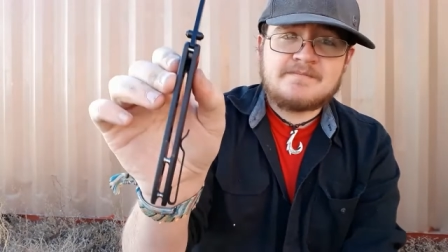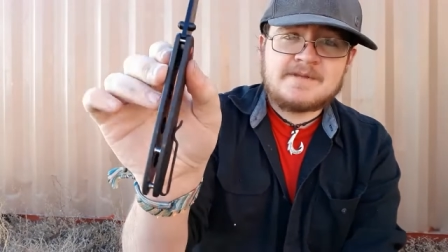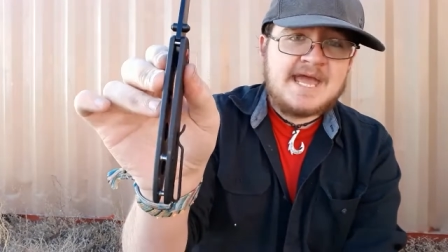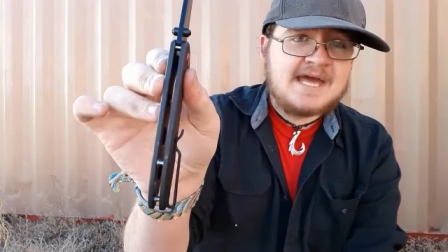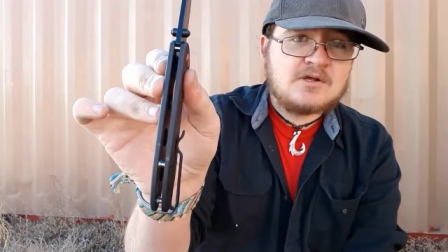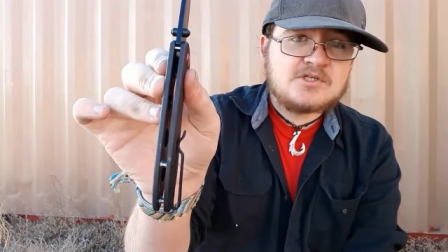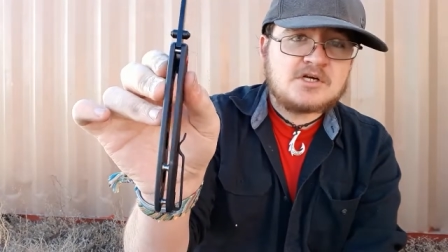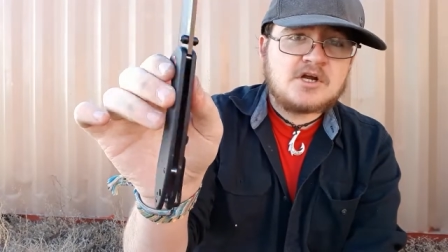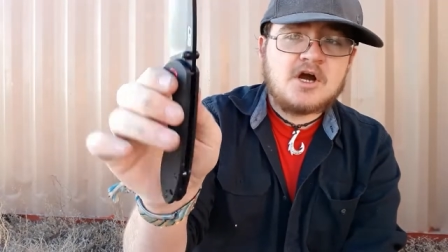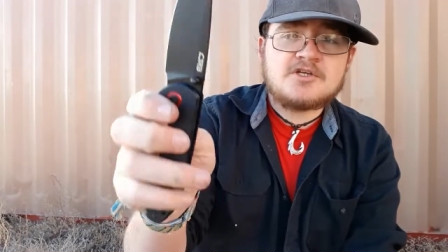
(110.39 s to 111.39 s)
The handles
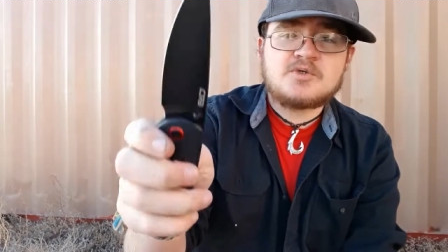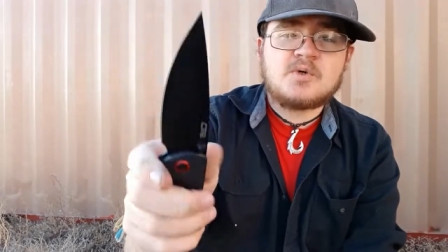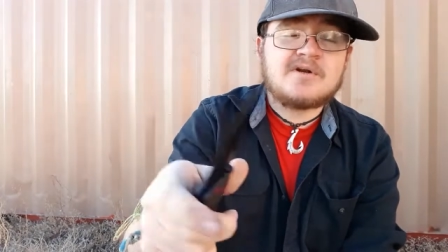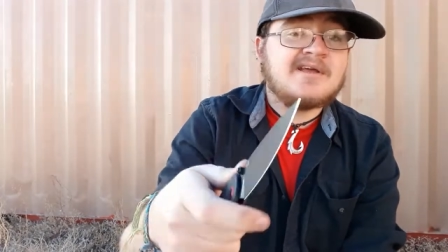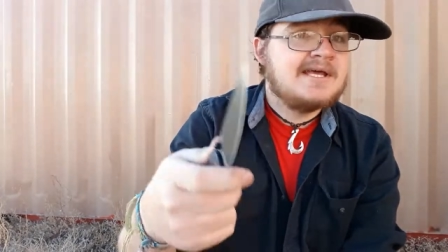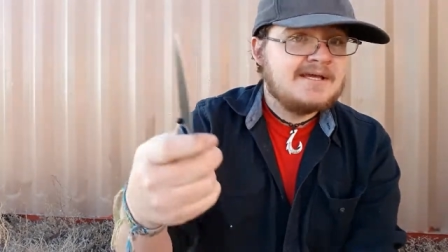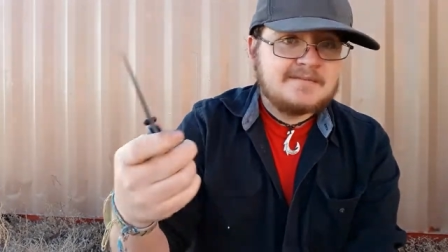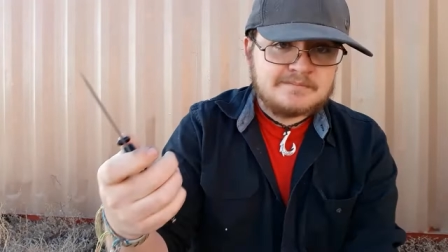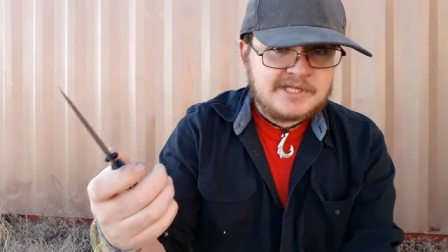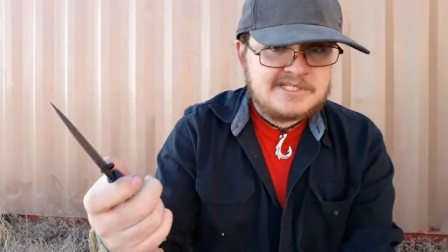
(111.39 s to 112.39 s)
aren't contoured,
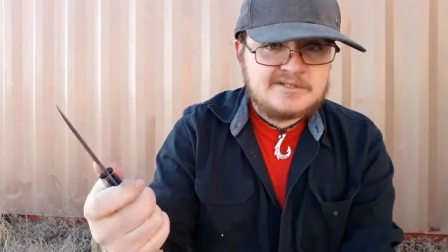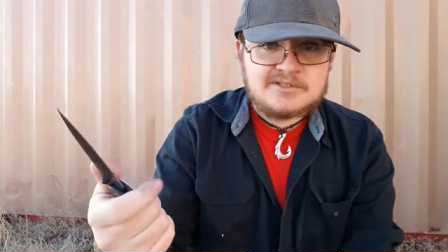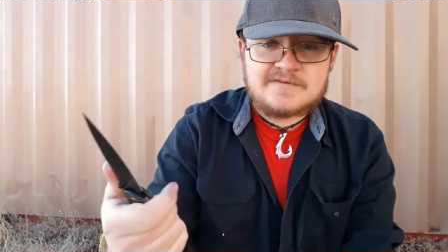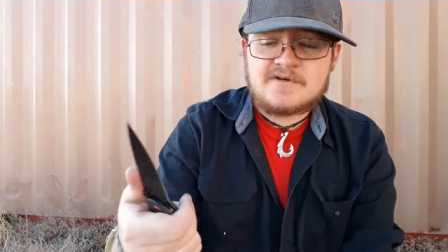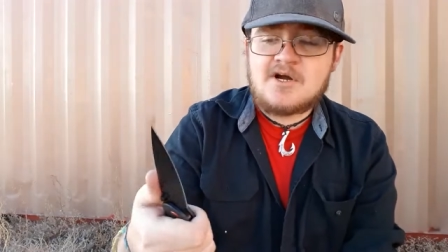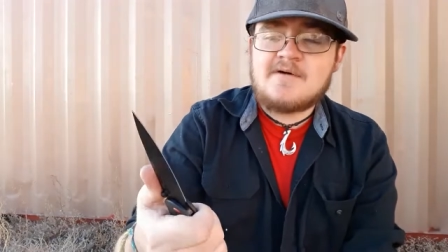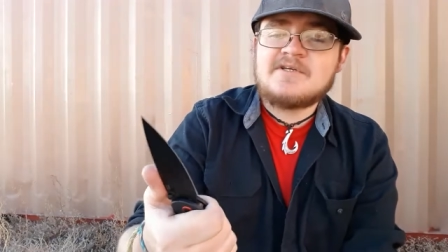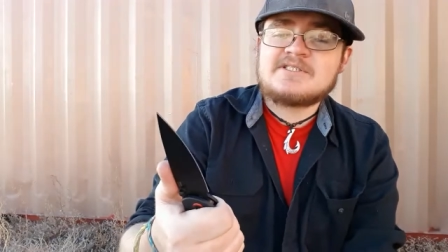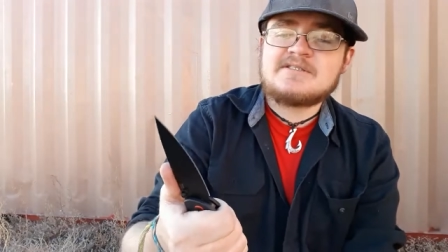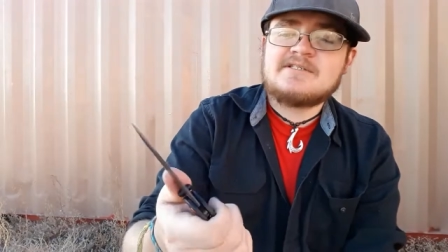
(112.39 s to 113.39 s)
blade steel's different,
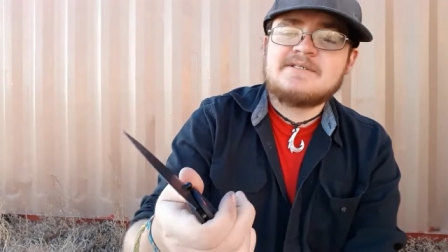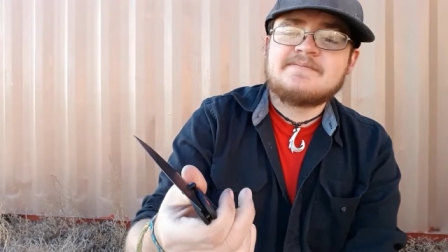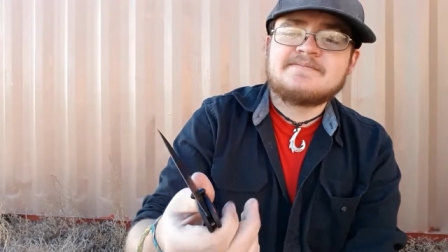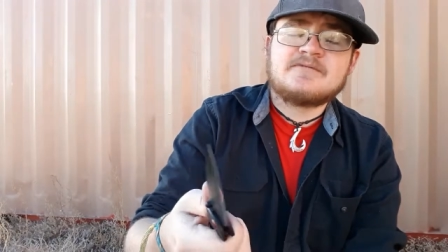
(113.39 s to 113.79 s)
obviously.